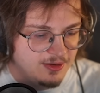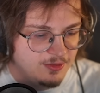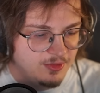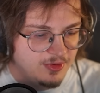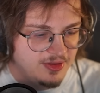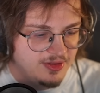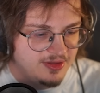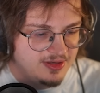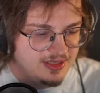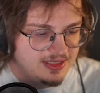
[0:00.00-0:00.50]

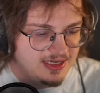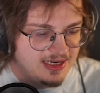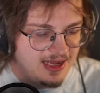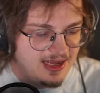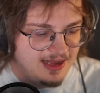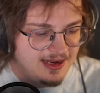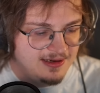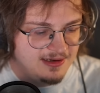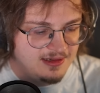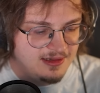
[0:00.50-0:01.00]
with
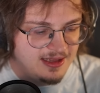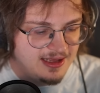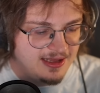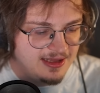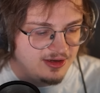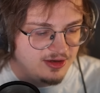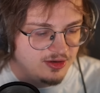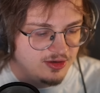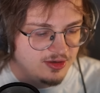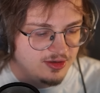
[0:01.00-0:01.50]
10
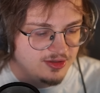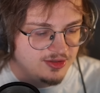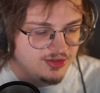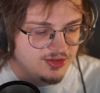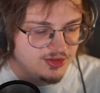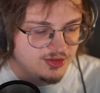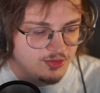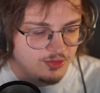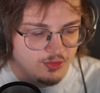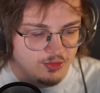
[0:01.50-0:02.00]
letters
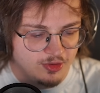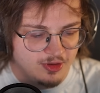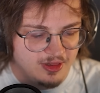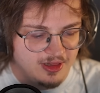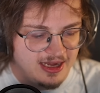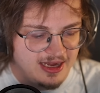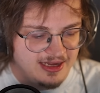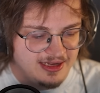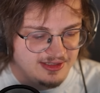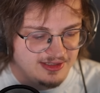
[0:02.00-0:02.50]
or
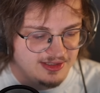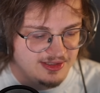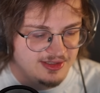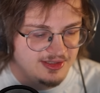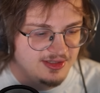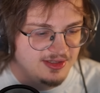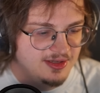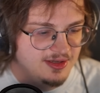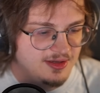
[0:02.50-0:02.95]
less.